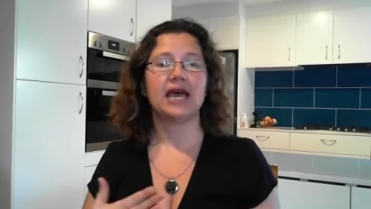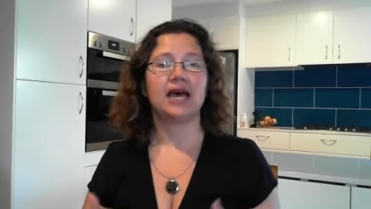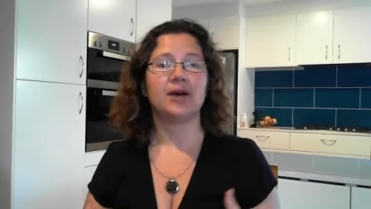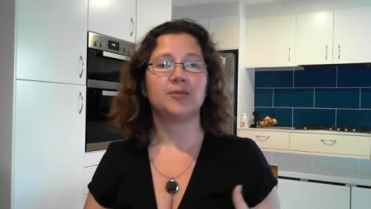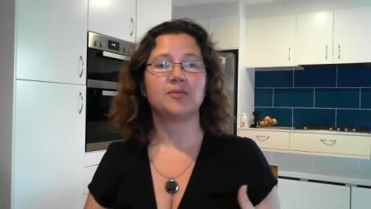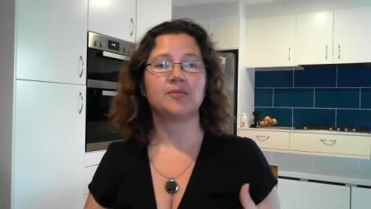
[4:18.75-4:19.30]

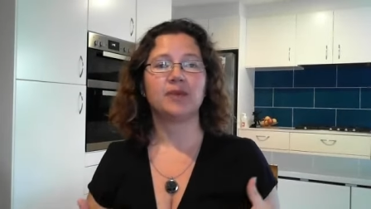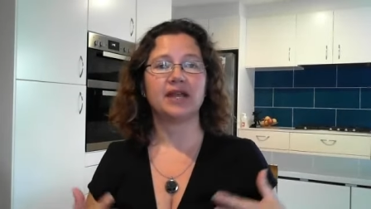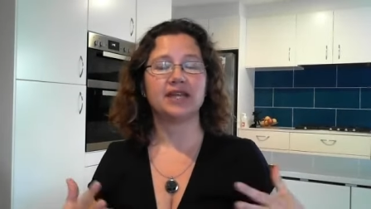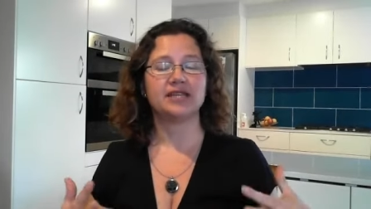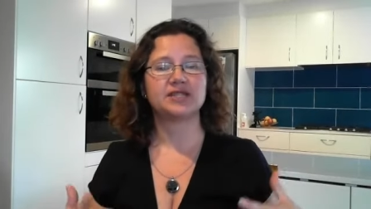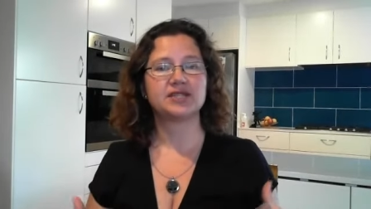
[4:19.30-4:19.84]
but
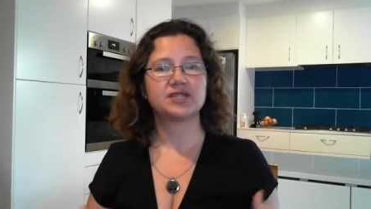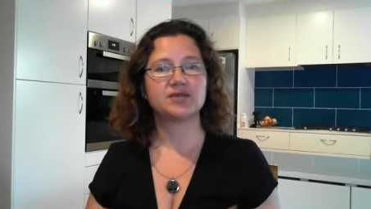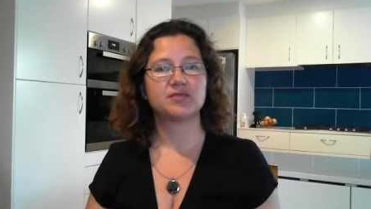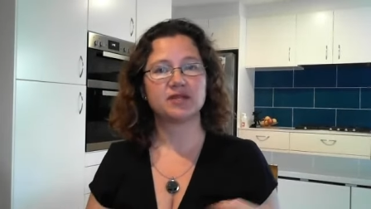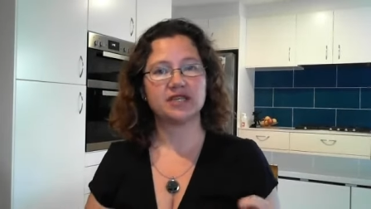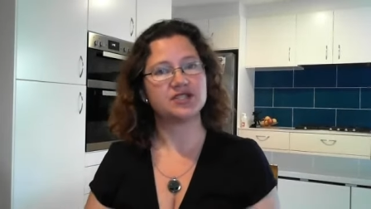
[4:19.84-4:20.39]

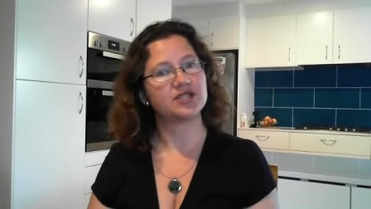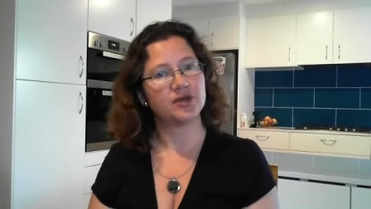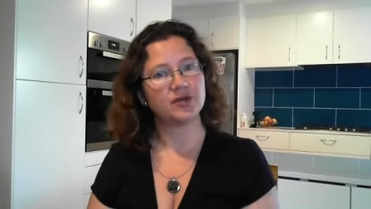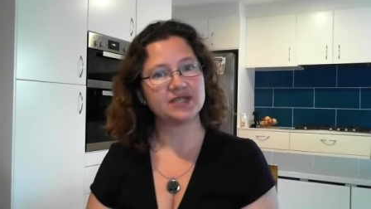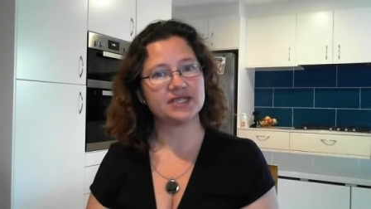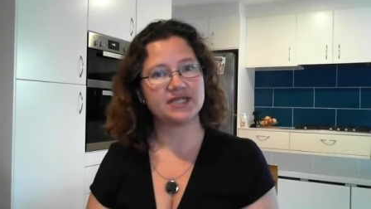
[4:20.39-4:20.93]
it
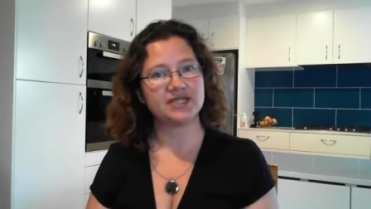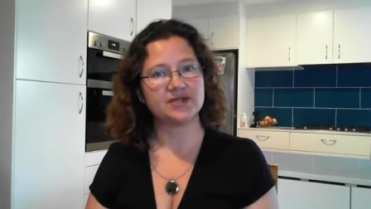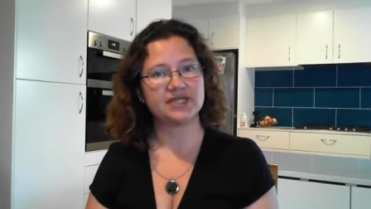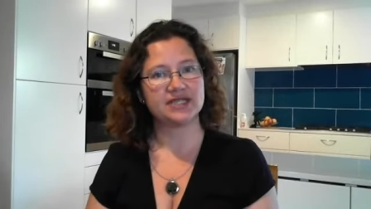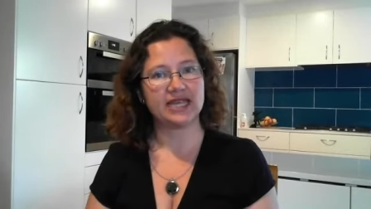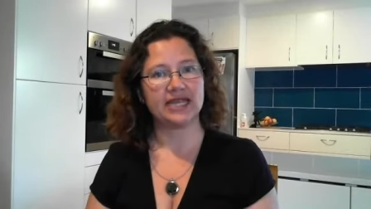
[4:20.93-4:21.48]
soaks into your
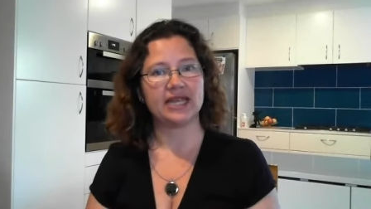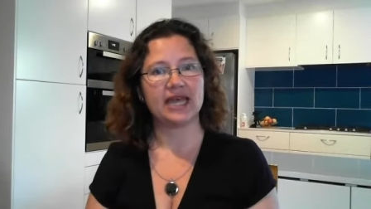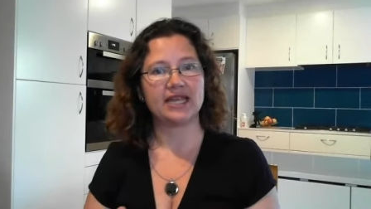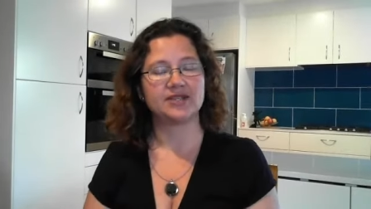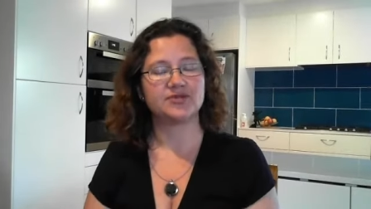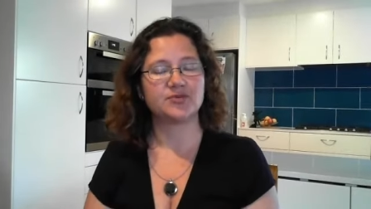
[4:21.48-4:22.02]
skin
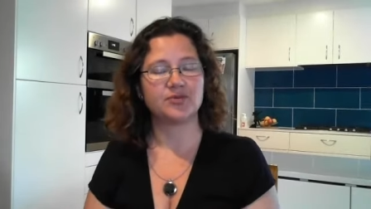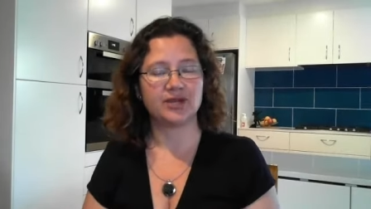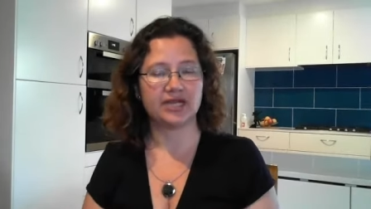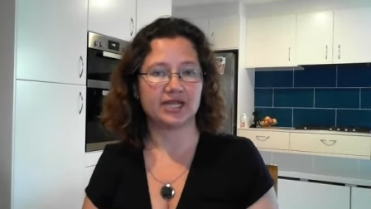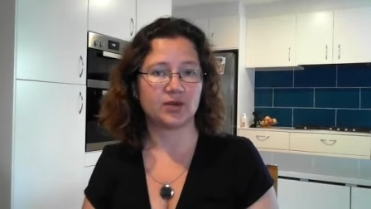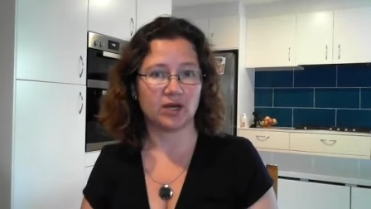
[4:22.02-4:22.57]
and is
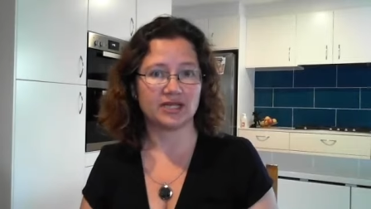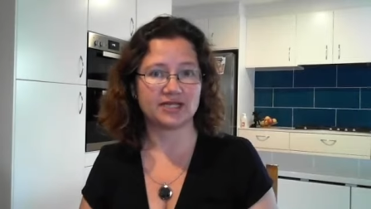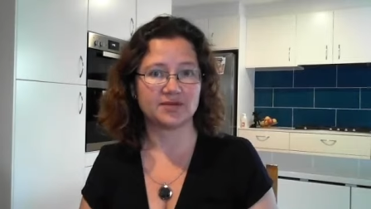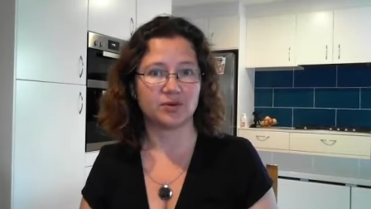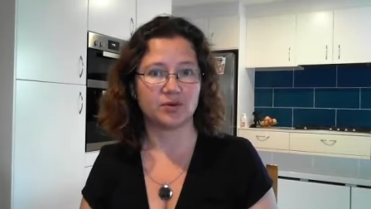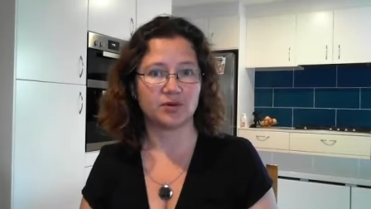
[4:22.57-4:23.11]
really quite
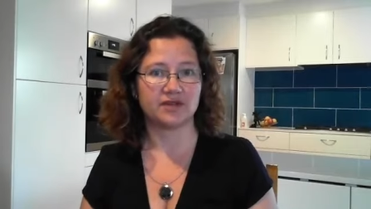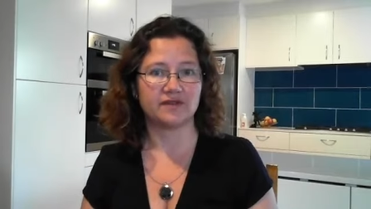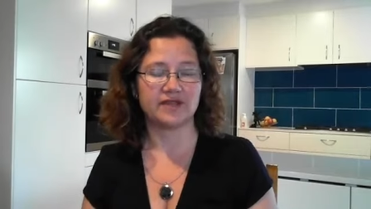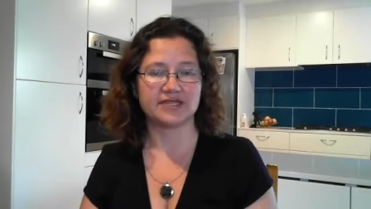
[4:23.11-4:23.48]
supportive.